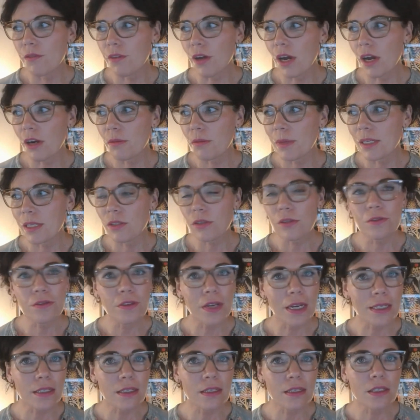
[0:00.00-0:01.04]

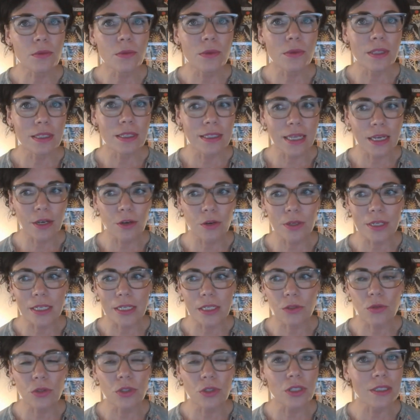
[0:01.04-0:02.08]
Environmental factors with the
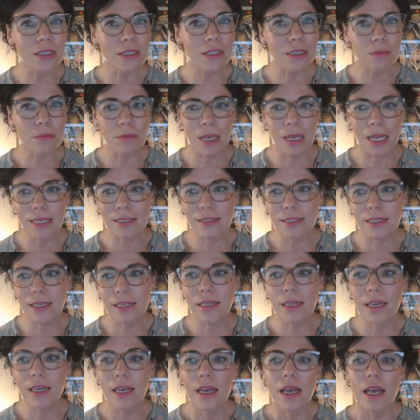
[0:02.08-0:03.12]
xenoestrogens in
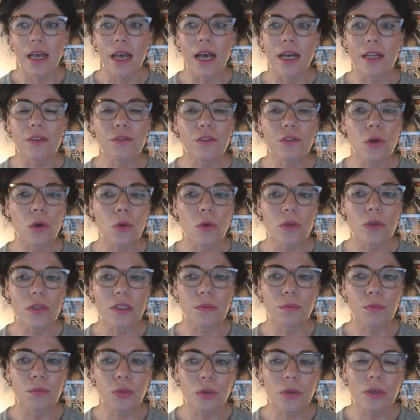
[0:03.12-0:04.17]
plastic, and of
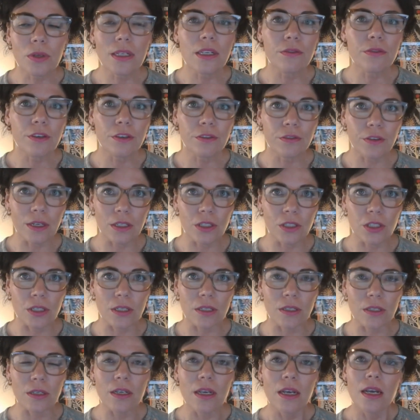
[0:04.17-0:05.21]
course, poor liver
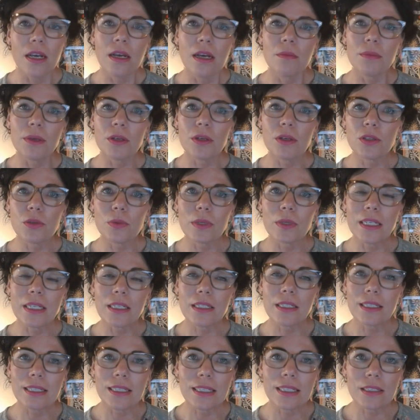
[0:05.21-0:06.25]
function, because
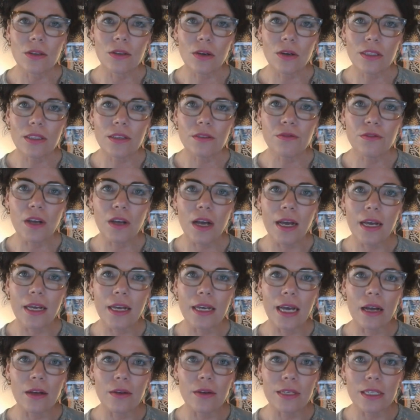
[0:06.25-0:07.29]
we need to
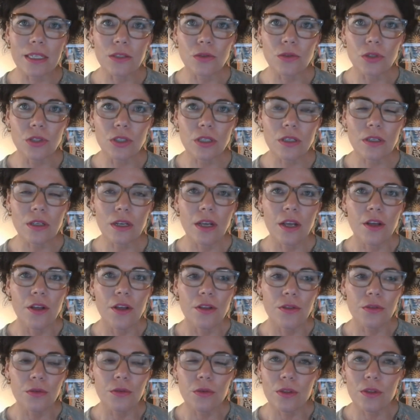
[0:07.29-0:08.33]
detoxify our estrogen
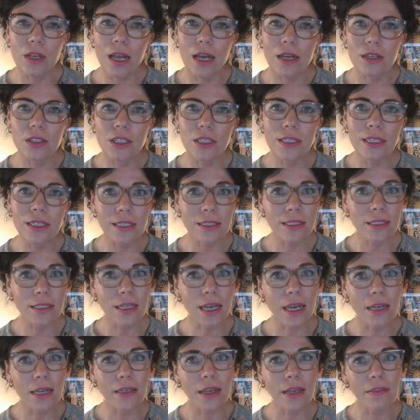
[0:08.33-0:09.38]
through the large
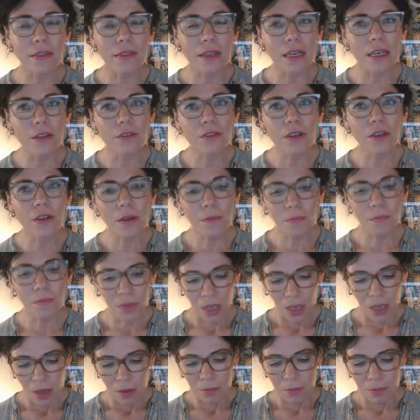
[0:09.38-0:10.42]
intestine and the liver,
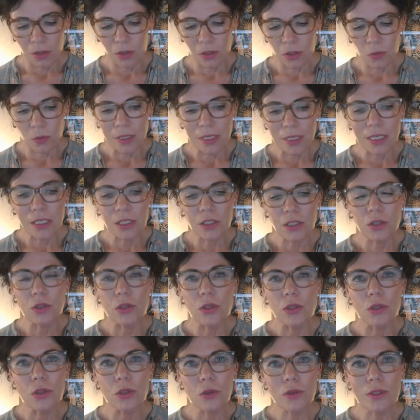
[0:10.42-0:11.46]
because we
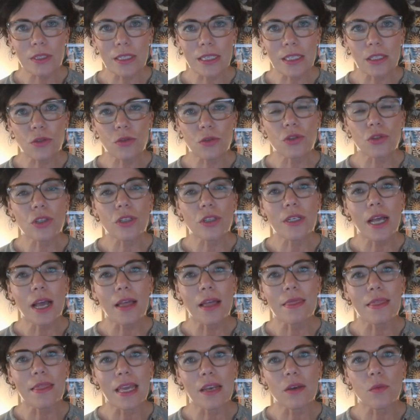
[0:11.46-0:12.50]
need to use
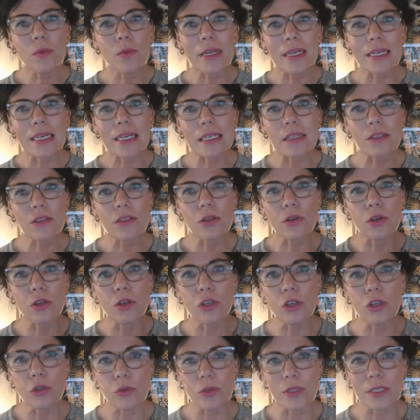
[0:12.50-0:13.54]
estrogen and then we need
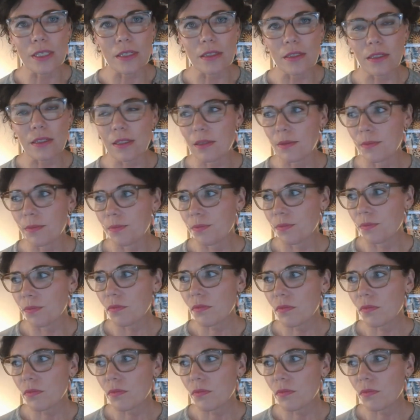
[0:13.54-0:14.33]
to lose it.